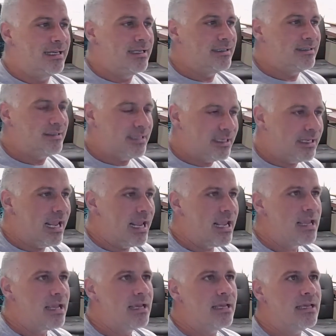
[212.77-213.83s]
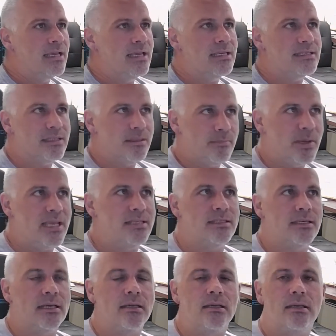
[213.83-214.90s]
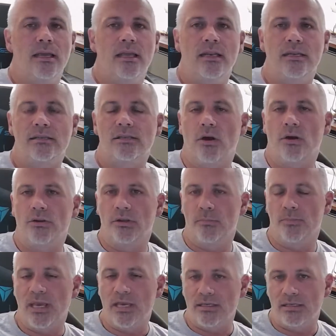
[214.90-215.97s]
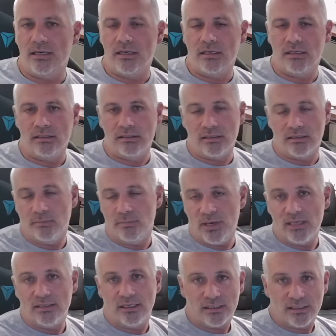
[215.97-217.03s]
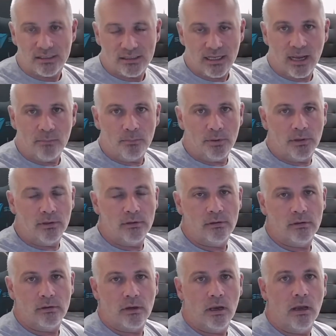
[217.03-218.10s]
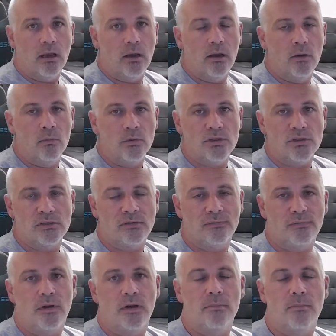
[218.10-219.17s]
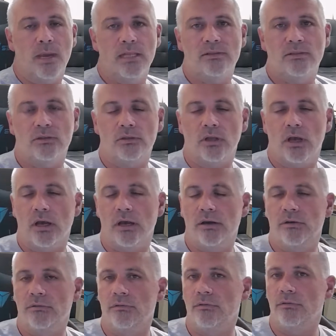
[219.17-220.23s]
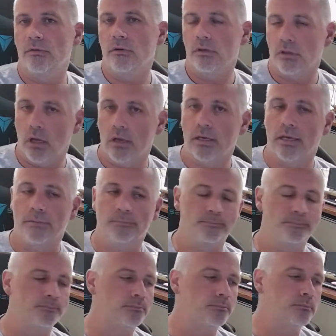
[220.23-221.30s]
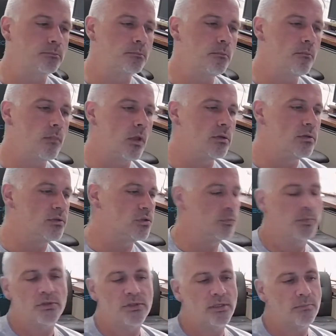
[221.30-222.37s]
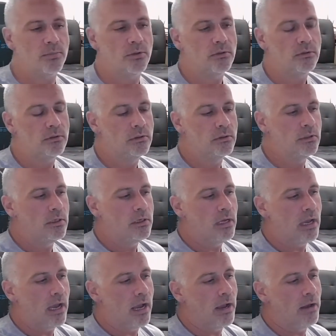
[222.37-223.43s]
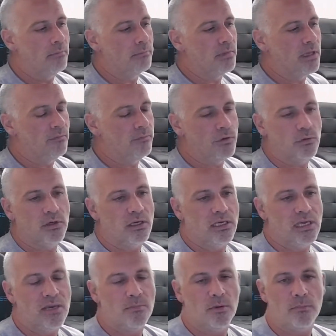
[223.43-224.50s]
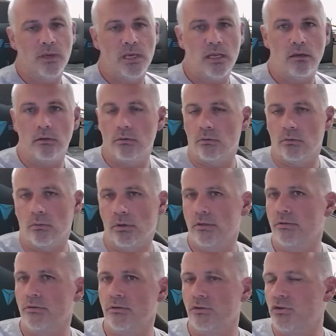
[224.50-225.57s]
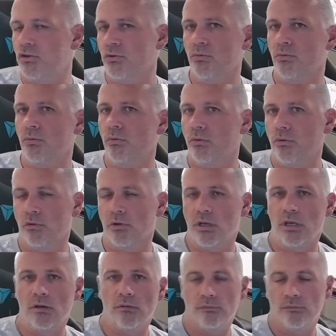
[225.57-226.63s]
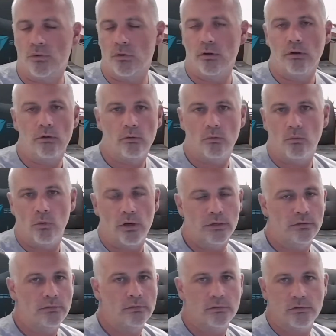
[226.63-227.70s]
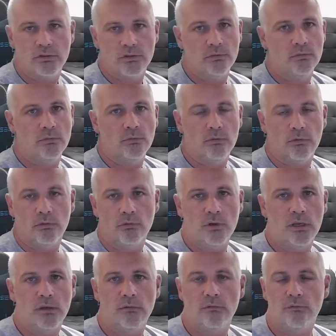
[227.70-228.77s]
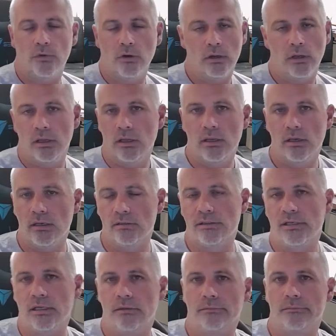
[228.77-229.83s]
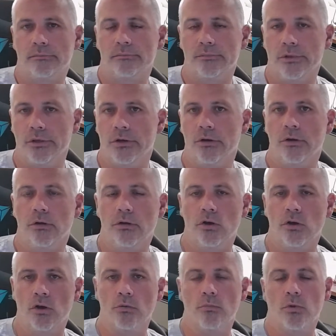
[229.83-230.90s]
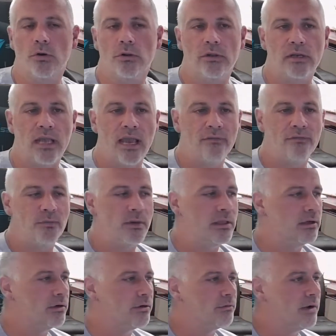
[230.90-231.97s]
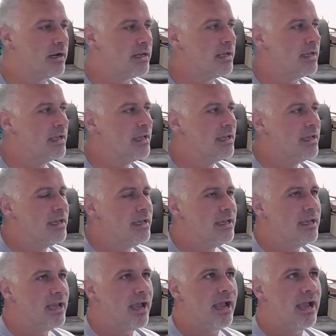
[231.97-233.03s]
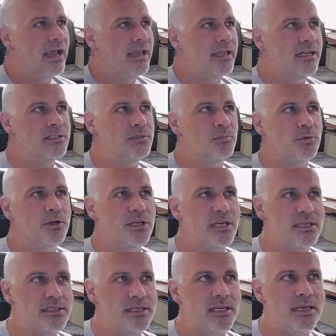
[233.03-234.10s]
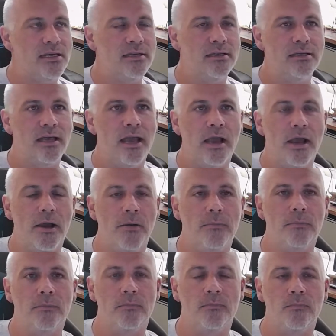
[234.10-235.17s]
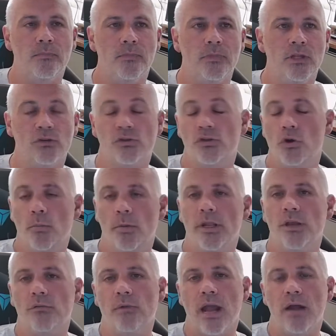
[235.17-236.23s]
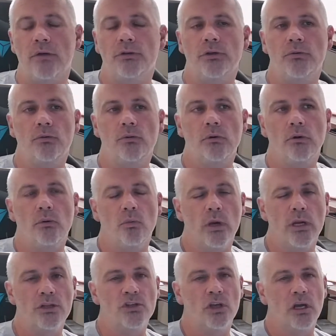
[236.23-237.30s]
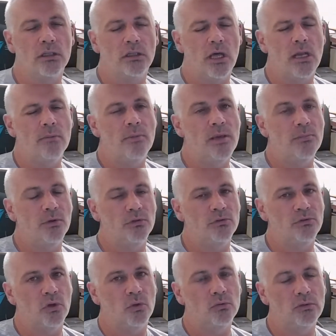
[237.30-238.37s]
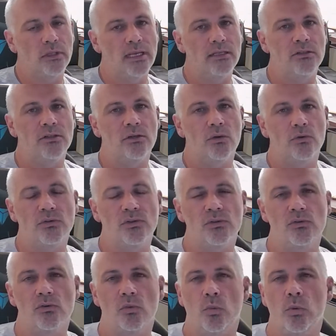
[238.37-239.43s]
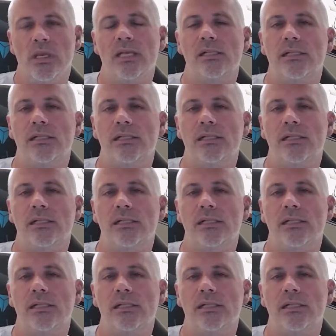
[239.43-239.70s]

today is the basic, and it's called the basic. It's the basic step, uh, which is the fundamental of clogging super simple. Um, if you can keep a beat, one, two, three, four, one, two, three, four. That's it. You're you're more than halfway there already. Uh, it is pretty easy. Um, there's nobody around you, which a lot of people don't like to go to weekly